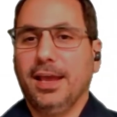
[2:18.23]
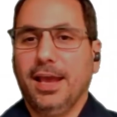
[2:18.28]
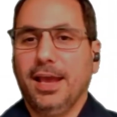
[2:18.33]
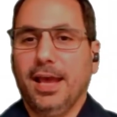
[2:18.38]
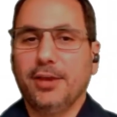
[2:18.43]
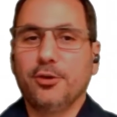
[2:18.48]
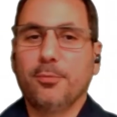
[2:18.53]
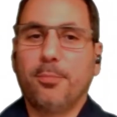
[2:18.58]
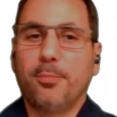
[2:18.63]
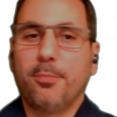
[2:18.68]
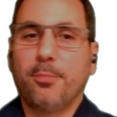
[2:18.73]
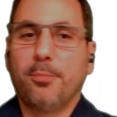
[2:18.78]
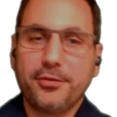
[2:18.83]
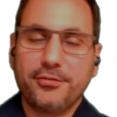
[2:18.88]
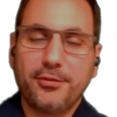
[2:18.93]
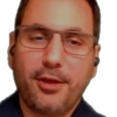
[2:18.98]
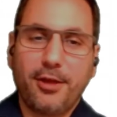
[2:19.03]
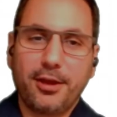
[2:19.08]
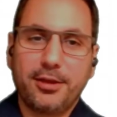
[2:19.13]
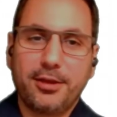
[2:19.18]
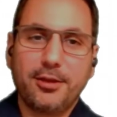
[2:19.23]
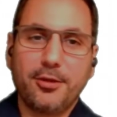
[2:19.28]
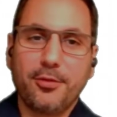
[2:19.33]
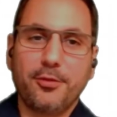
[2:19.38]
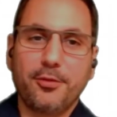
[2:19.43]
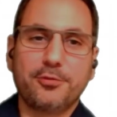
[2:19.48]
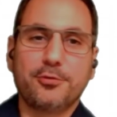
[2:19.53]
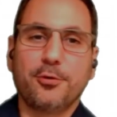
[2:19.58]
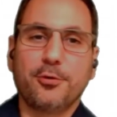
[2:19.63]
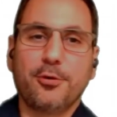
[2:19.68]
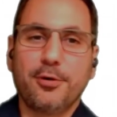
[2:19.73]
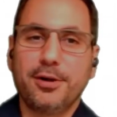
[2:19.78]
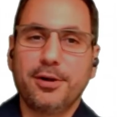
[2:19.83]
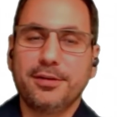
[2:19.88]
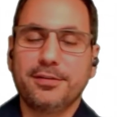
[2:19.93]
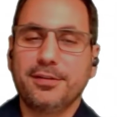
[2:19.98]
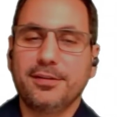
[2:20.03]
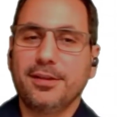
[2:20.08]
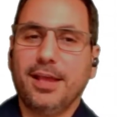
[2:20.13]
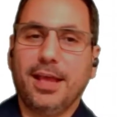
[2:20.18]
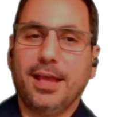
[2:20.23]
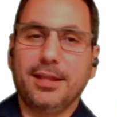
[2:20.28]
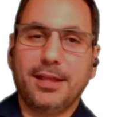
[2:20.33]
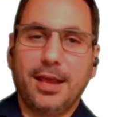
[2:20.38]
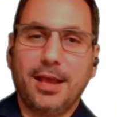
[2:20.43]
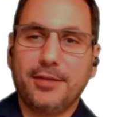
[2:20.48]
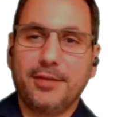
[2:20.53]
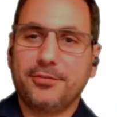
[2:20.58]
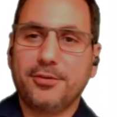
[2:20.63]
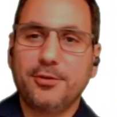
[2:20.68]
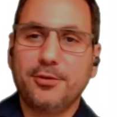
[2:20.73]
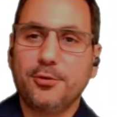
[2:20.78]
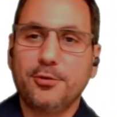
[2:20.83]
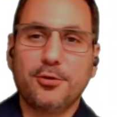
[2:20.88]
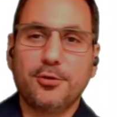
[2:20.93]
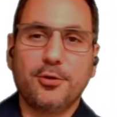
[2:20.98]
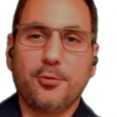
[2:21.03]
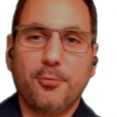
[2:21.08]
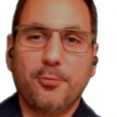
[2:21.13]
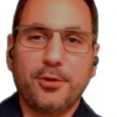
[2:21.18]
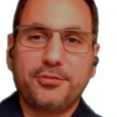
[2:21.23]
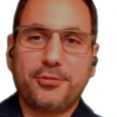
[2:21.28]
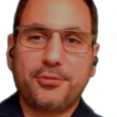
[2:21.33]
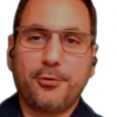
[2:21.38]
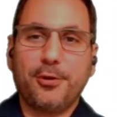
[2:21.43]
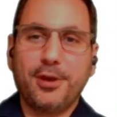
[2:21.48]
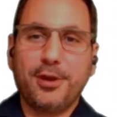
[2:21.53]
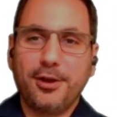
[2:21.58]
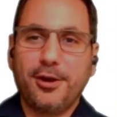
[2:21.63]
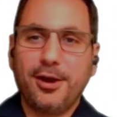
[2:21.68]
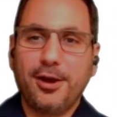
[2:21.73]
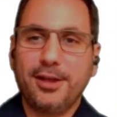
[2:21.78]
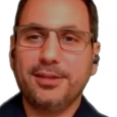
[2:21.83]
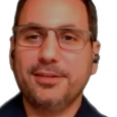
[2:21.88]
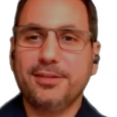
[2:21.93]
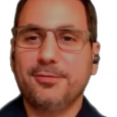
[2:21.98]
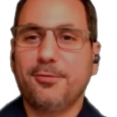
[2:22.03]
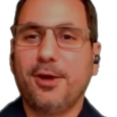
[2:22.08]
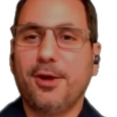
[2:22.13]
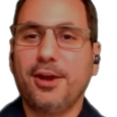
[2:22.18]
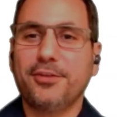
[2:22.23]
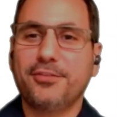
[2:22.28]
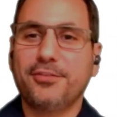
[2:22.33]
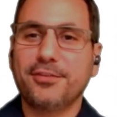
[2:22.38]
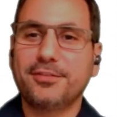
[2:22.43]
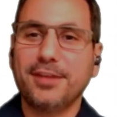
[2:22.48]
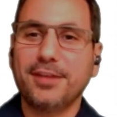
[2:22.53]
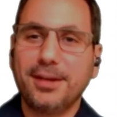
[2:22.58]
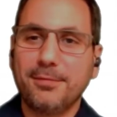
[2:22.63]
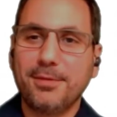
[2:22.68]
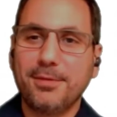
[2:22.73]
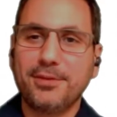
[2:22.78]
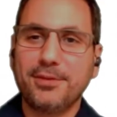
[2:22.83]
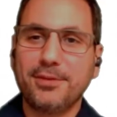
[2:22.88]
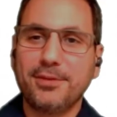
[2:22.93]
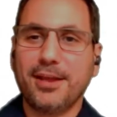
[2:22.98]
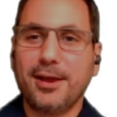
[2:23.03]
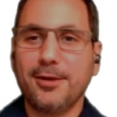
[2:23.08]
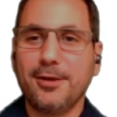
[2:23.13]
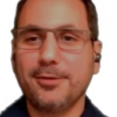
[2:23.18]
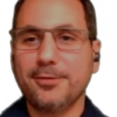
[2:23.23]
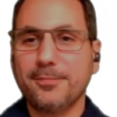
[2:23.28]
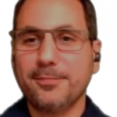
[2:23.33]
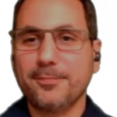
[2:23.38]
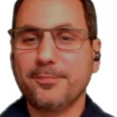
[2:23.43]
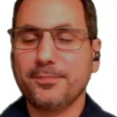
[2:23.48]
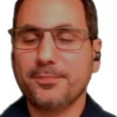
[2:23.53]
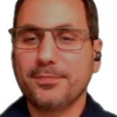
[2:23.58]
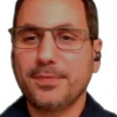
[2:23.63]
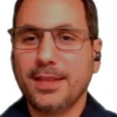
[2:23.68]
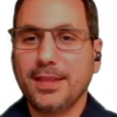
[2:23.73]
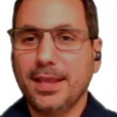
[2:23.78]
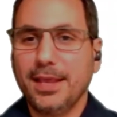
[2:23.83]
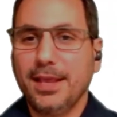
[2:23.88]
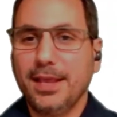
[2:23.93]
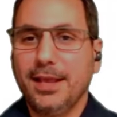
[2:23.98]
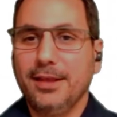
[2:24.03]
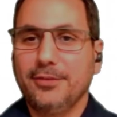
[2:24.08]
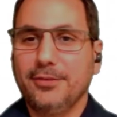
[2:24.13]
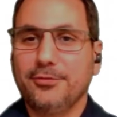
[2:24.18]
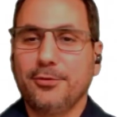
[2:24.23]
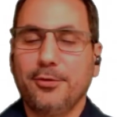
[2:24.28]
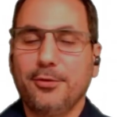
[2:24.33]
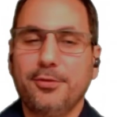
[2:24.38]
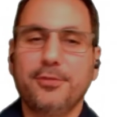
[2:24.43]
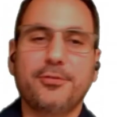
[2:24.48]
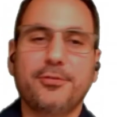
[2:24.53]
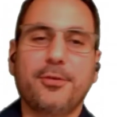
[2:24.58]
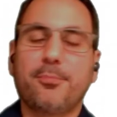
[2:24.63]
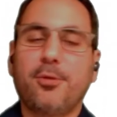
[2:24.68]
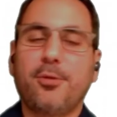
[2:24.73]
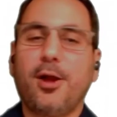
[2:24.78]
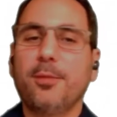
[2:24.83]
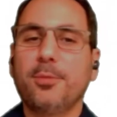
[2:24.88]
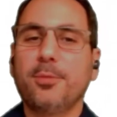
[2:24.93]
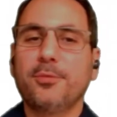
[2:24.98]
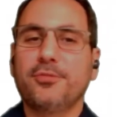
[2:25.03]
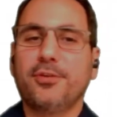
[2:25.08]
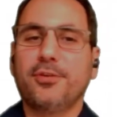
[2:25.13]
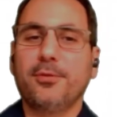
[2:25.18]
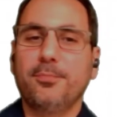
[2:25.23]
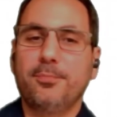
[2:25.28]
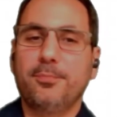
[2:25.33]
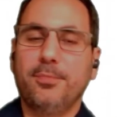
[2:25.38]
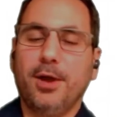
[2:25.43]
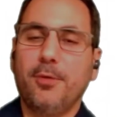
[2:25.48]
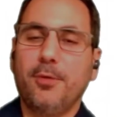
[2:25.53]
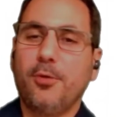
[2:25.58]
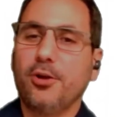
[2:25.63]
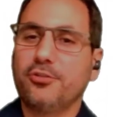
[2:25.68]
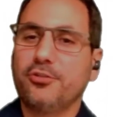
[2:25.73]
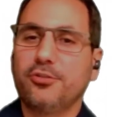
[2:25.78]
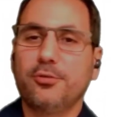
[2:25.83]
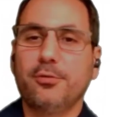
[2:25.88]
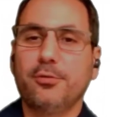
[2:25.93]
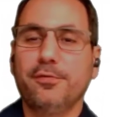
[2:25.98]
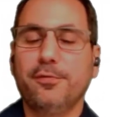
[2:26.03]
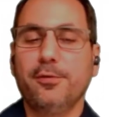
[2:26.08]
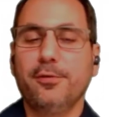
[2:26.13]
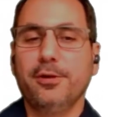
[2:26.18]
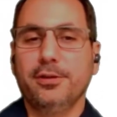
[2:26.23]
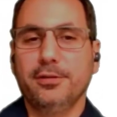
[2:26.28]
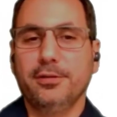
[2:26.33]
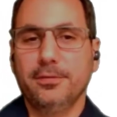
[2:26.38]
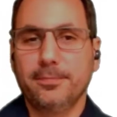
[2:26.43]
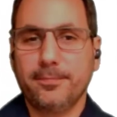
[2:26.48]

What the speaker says: and your boss knocking on the door and asking you, what's going on? Why is the database down? So these are problems I want you to avoid.